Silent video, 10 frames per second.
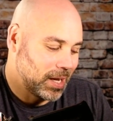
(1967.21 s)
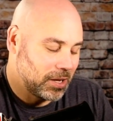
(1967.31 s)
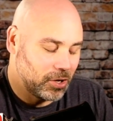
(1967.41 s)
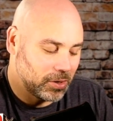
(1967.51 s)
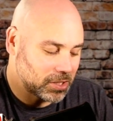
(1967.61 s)

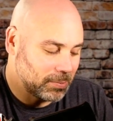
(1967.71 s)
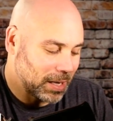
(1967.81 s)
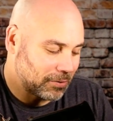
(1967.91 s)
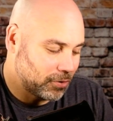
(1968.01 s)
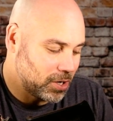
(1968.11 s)
You know, it seemed
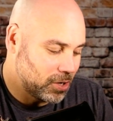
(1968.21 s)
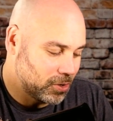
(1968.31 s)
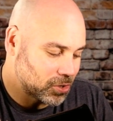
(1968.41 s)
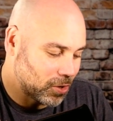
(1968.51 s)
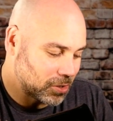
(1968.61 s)
like for
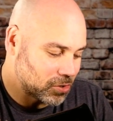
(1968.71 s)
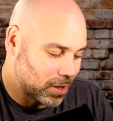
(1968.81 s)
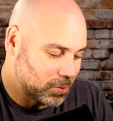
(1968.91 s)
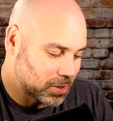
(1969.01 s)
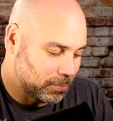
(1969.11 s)
years Arkansas
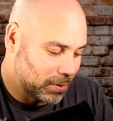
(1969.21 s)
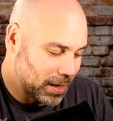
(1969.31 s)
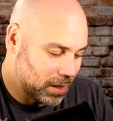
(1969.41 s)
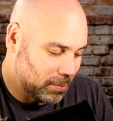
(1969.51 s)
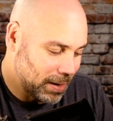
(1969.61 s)
was
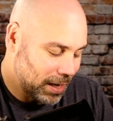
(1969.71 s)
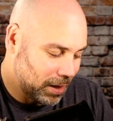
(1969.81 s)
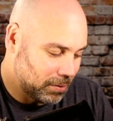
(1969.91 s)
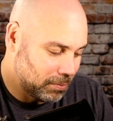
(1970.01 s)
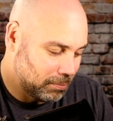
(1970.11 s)
complaining
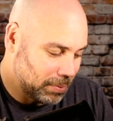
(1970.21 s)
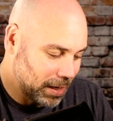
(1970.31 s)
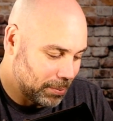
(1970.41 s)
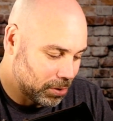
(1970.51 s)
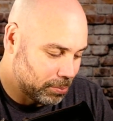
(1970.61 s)
about being
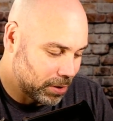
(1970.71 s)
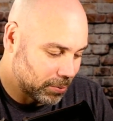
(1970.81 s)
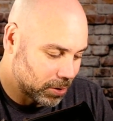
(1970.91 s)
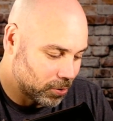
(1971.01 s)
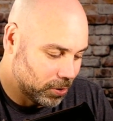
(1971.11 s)
able to bring
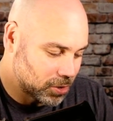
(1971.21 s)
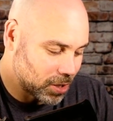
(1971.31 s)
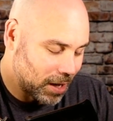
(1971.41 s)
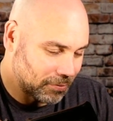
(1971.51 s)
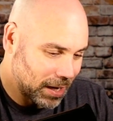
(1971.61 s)
recruits to
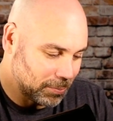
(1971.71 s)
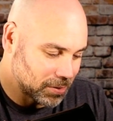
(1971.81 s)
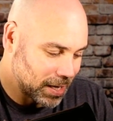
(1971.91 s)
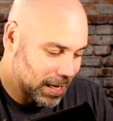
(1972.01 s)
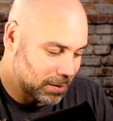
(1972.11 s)
off-campus
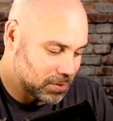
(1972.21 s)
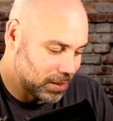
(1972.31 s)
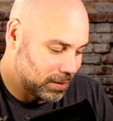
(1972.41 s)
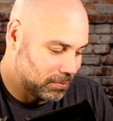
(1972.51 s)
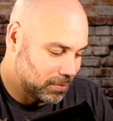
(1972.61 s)
games,
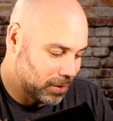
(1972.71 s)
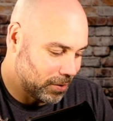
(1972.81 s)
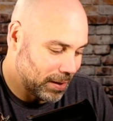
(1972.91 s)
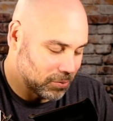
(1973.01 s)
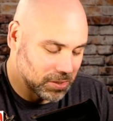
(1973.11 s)
and, you know,
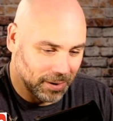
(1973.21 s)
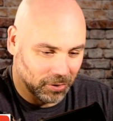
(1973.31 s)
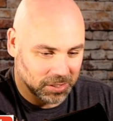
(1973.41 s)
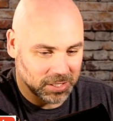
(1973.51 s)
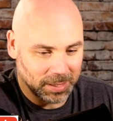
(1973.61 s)
that was never
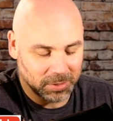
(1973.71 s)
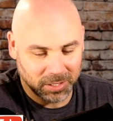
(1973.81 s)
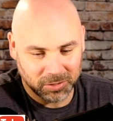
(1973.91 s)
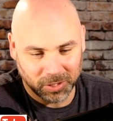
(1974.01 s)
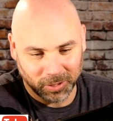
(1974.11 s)
accepted
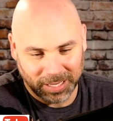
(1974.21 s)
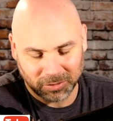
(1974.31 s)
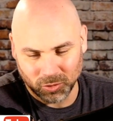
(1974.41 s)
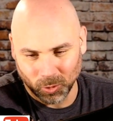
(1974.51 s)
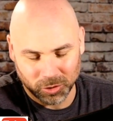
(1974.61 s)
until, like,
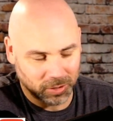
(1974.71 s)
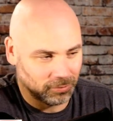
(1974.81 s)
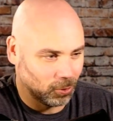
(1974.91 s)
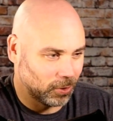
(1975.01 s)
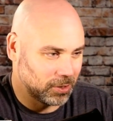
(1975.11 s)
Georgia and
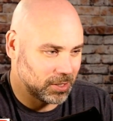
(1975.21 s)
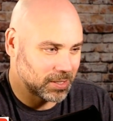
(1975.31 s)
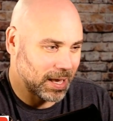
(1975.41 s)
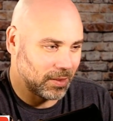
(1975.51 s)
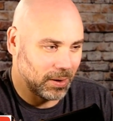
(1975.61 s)
Florida
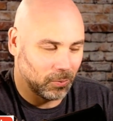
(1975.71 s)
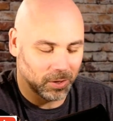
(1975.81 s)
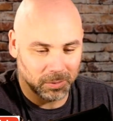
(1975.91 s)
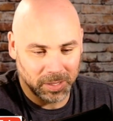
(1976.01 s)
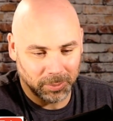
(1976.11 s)
decided they wanted
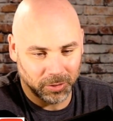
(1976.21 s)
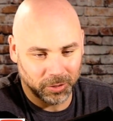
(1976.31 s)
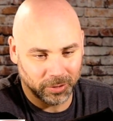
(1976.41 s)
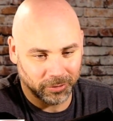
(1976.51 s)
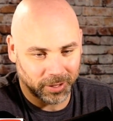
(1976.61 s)
to be able to do
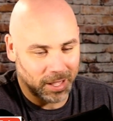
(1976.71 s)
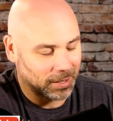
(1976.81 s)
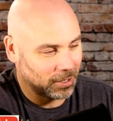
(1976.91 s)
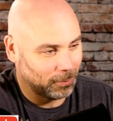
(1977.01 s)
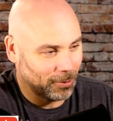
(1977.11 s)
it for the
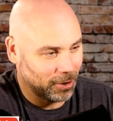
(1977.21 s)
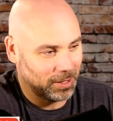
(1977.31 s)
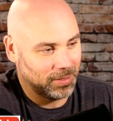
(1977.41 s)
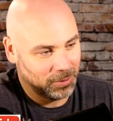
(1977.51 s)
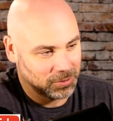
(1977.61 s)
cocktail party,
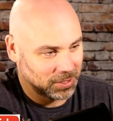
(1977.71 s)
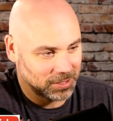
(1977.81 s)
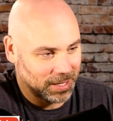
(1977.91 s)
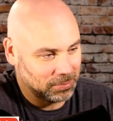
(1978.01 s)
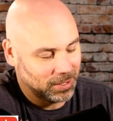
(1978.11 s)
and then it was
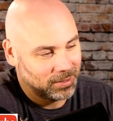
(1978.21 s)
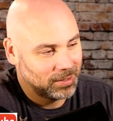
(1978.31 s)
accepted.